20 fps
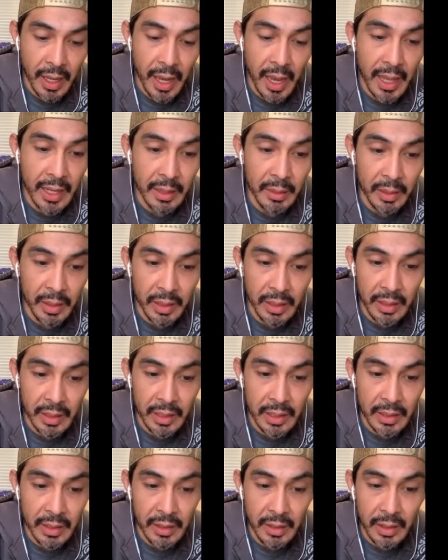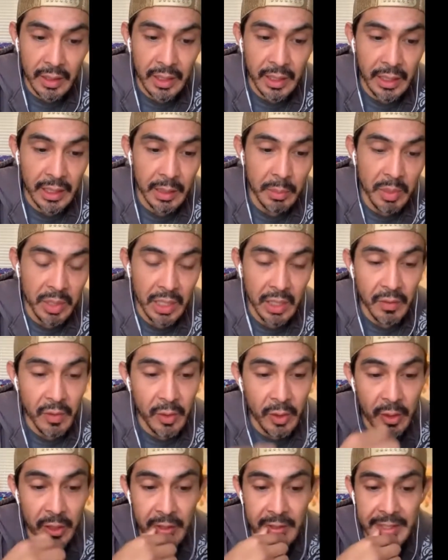And the, let me give you a
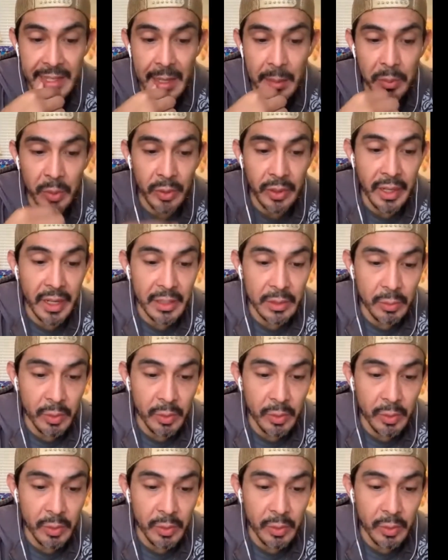good example, guys.